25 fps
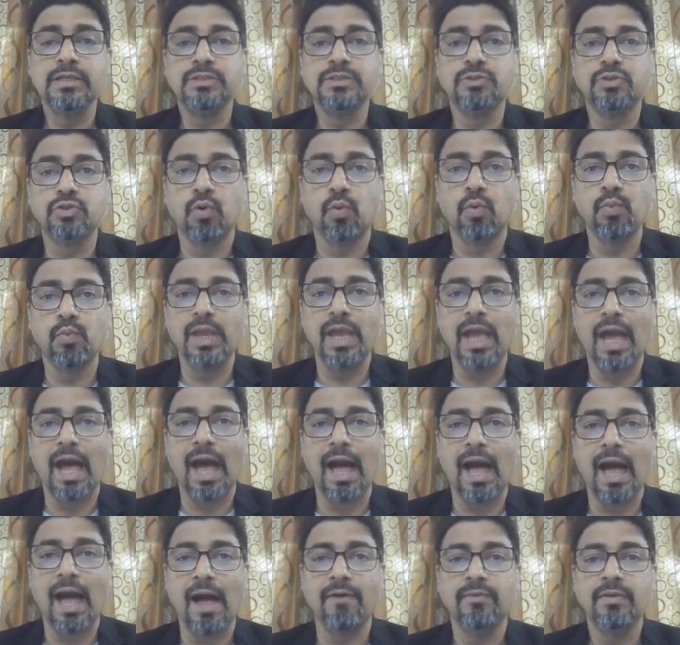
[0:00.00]
So we
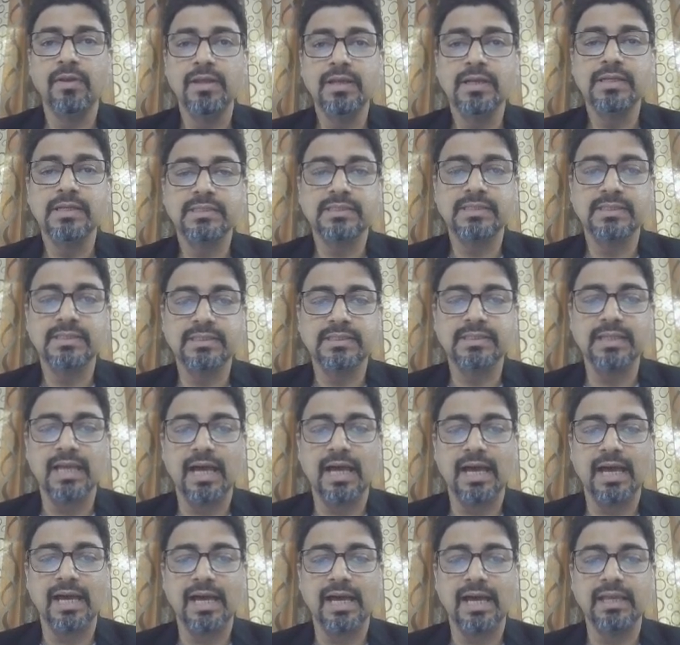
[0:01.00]
have
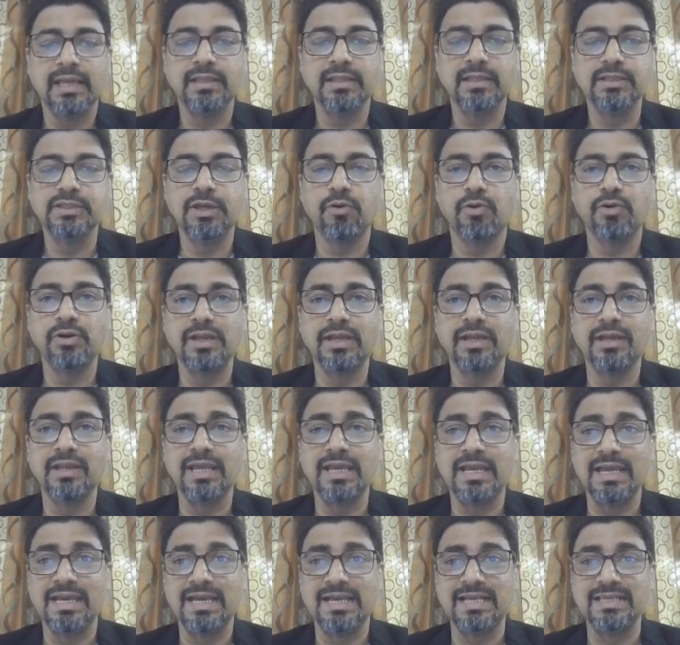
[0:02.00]
sine 0
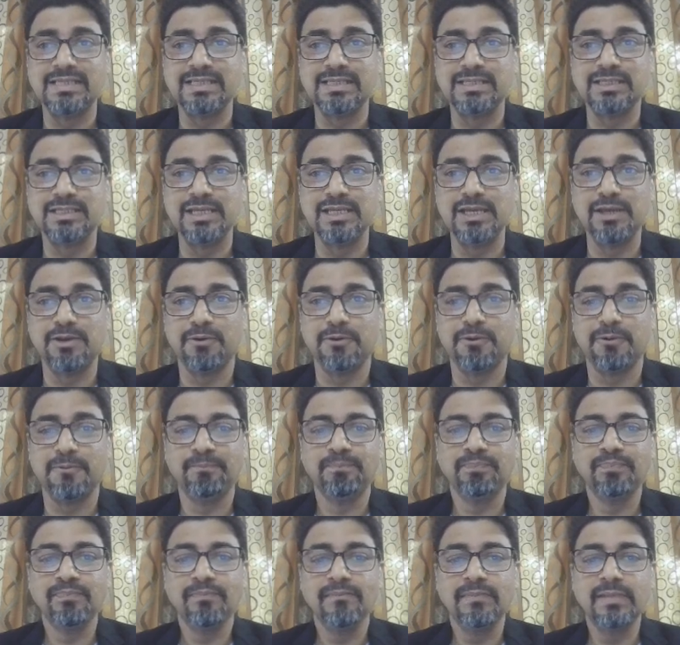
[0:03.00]
degree is 0.
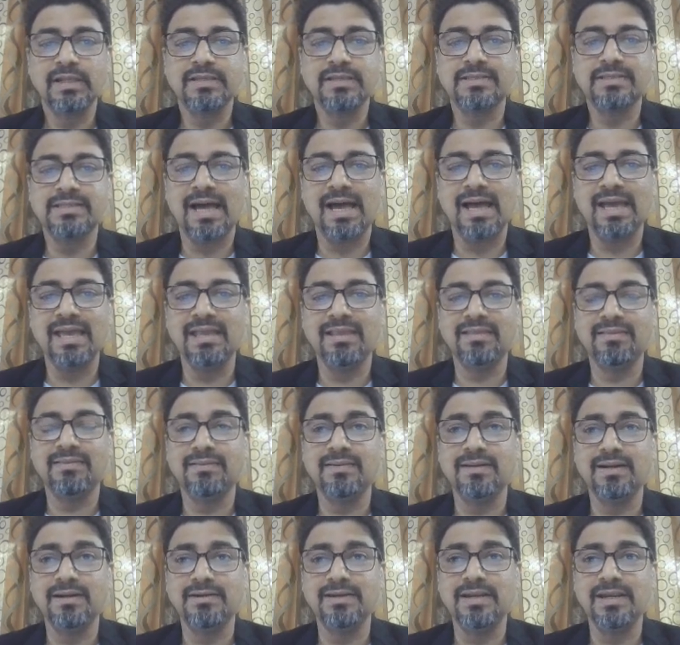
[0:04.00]
Sine
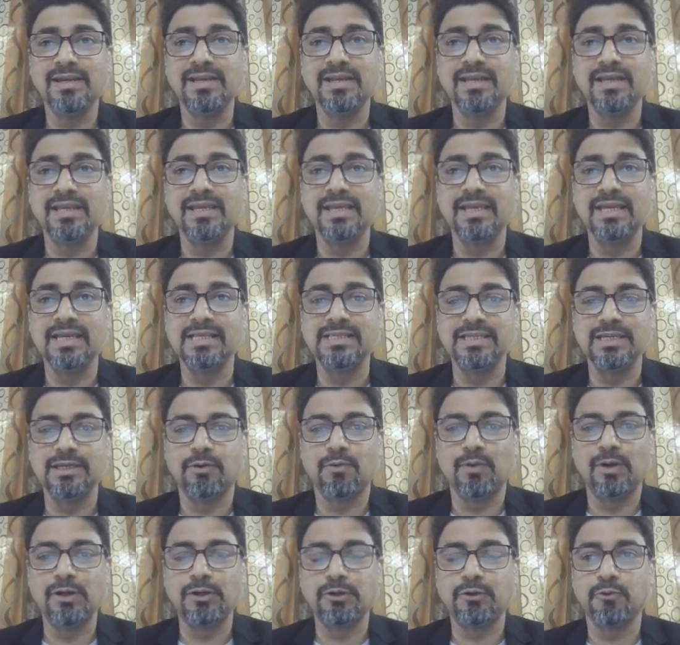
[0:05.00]
30 degree is
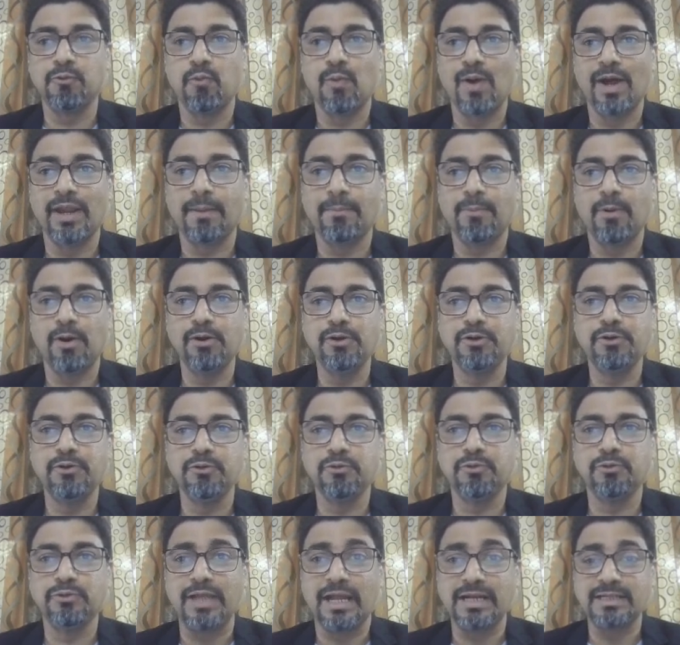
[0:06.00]
equal to 1 upon
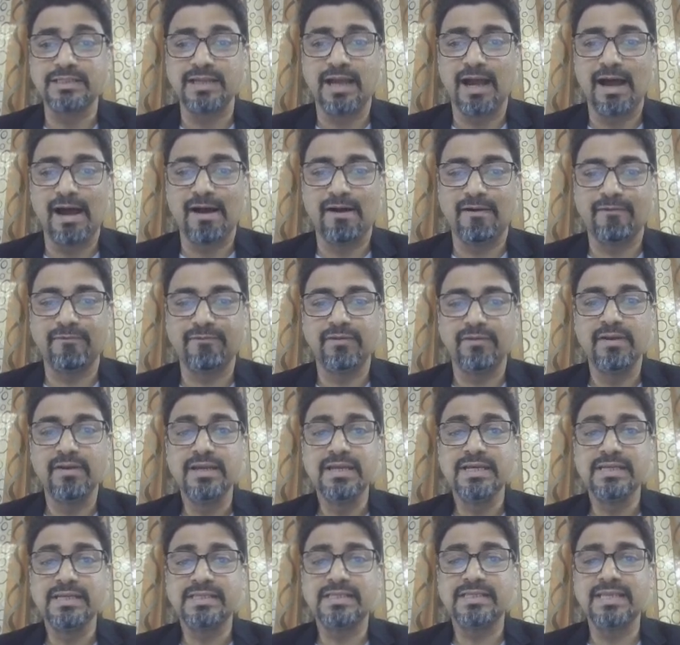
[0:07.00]
2. That's half.
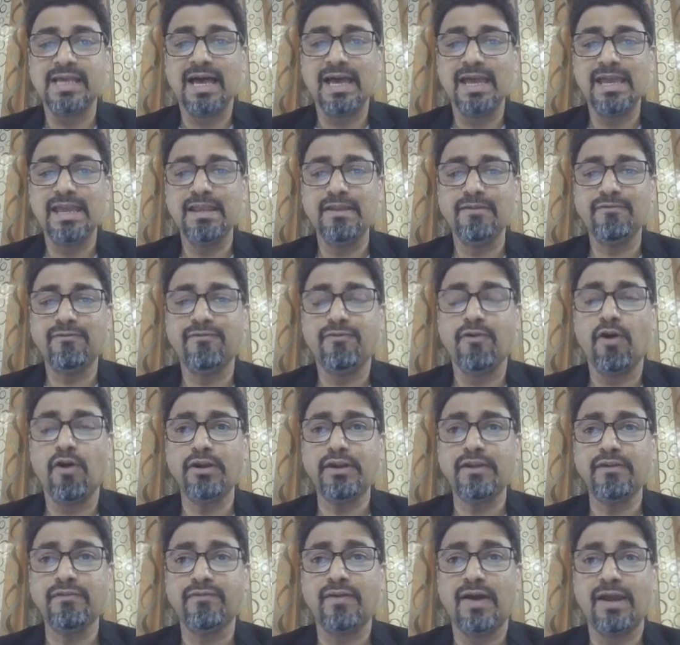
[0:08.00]
Sine
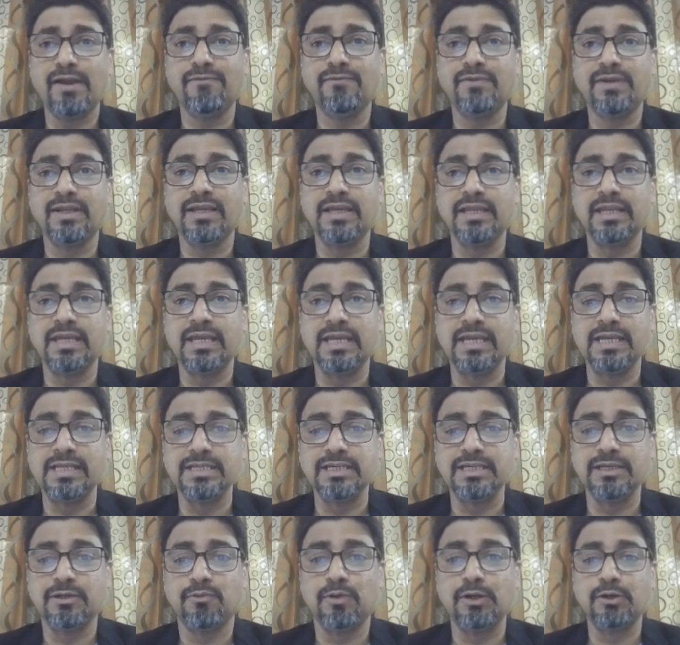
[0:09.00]
45 degree is
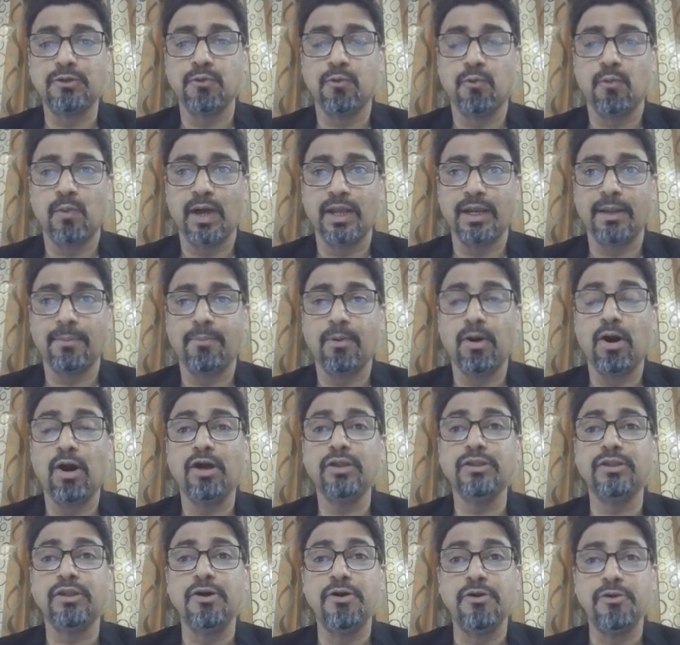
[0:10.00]
equal to 1
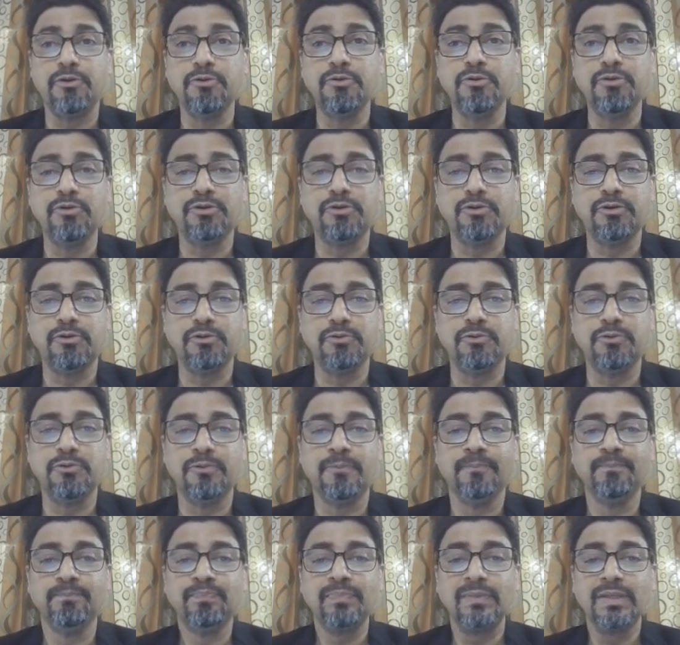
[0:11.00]
upon root 2.
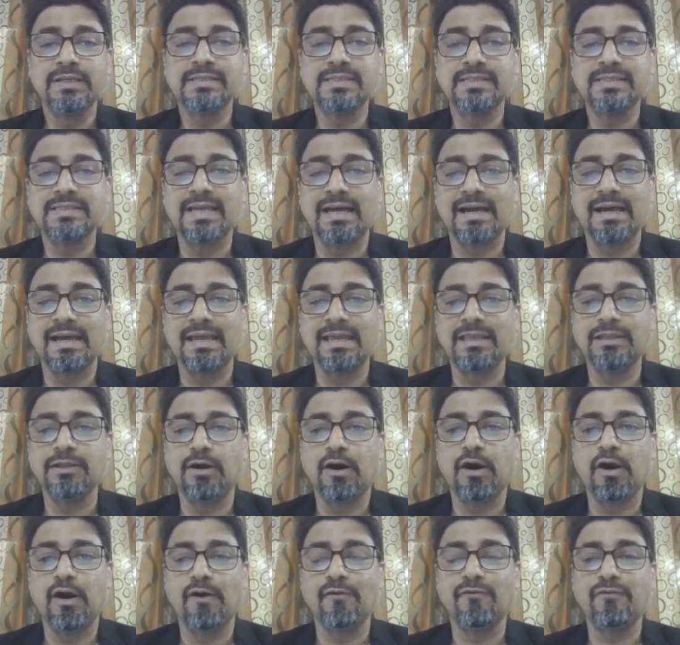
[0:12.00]
Sine
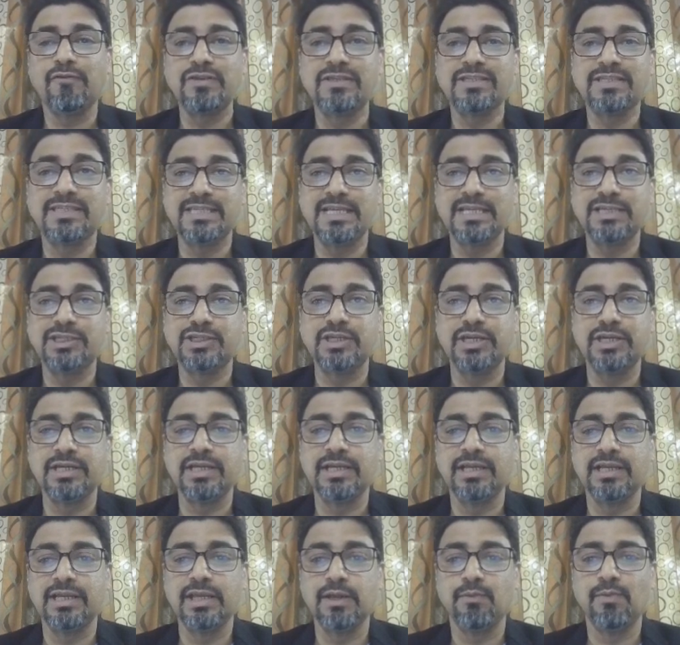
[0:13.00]
of 60
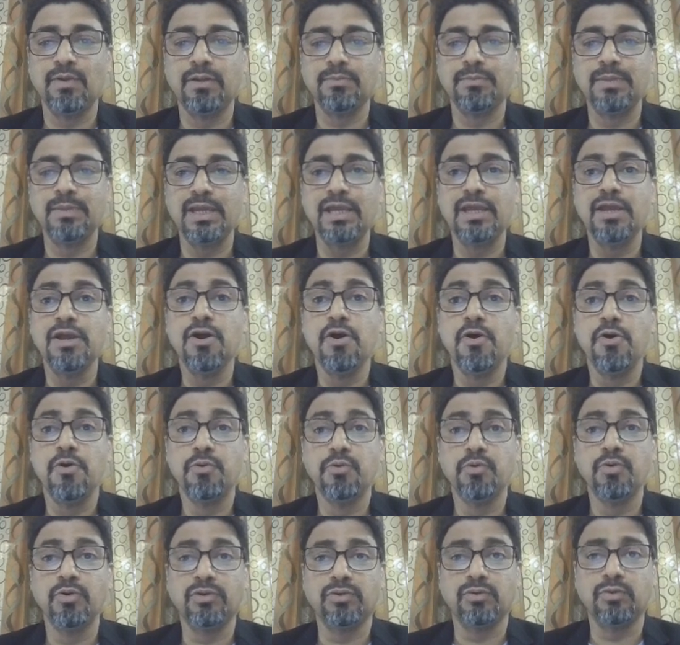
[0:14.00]
degree will be
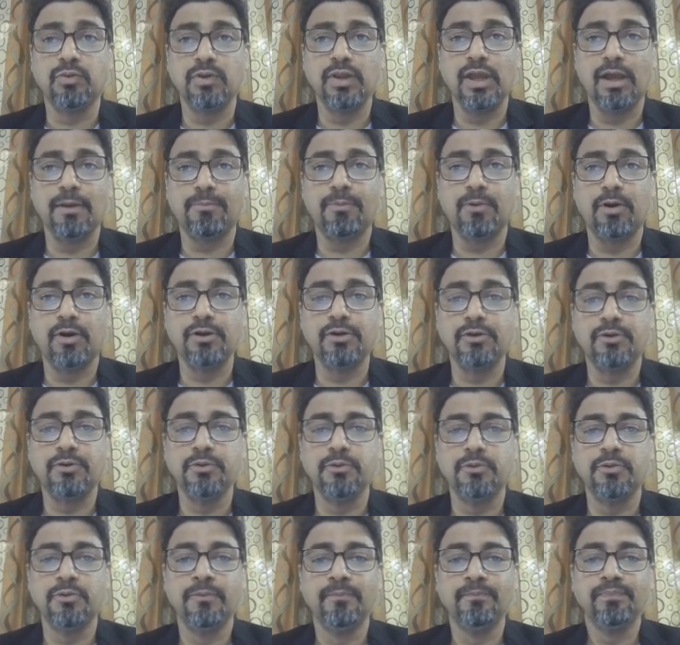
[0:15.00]
root 3 upon
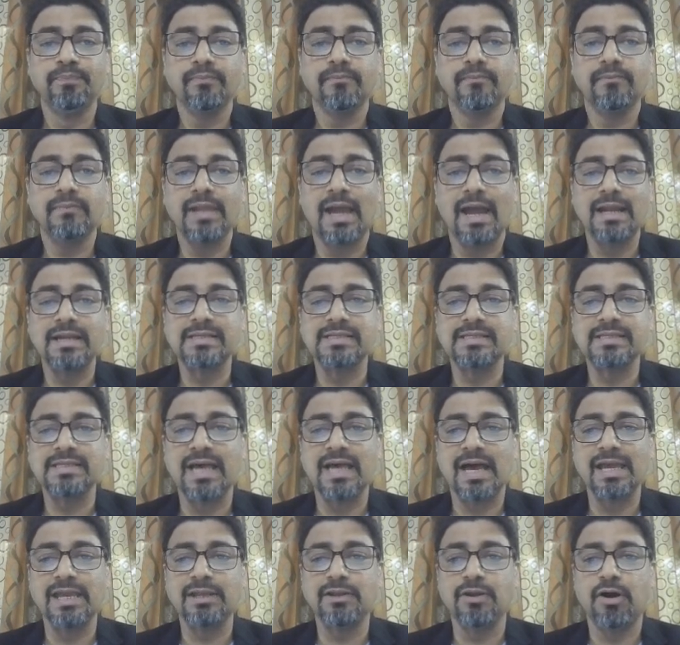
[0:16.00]
2. And
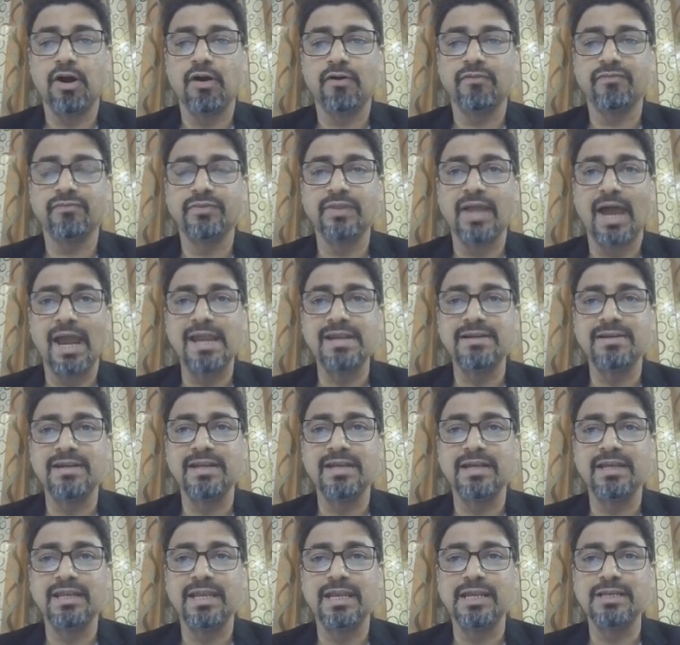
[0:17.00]
sine of 90
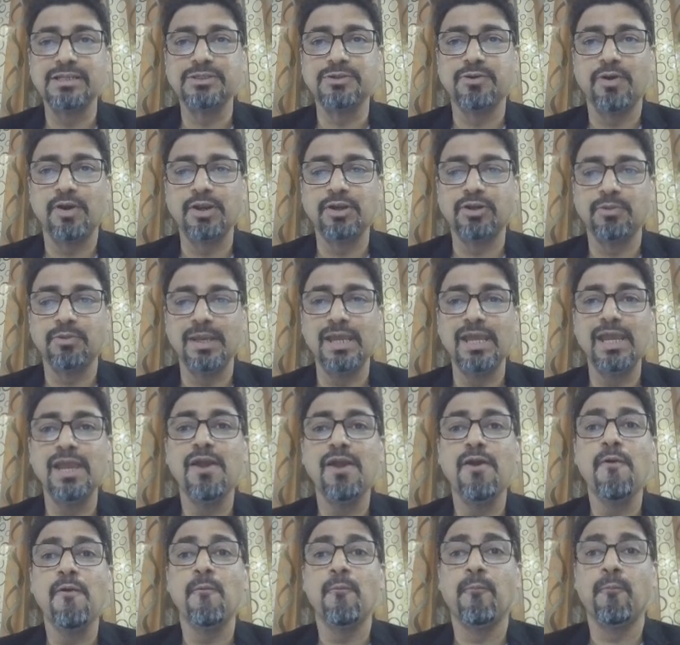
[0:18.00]
degree is going to be
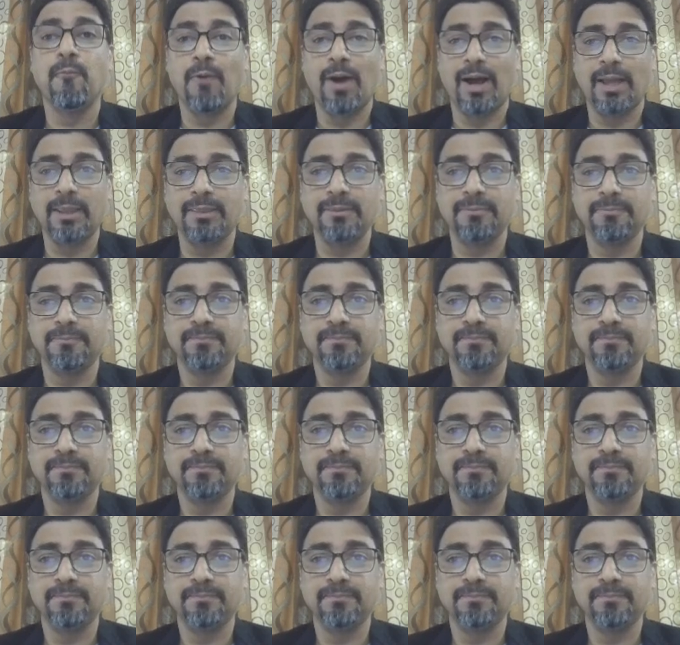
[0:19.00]
1.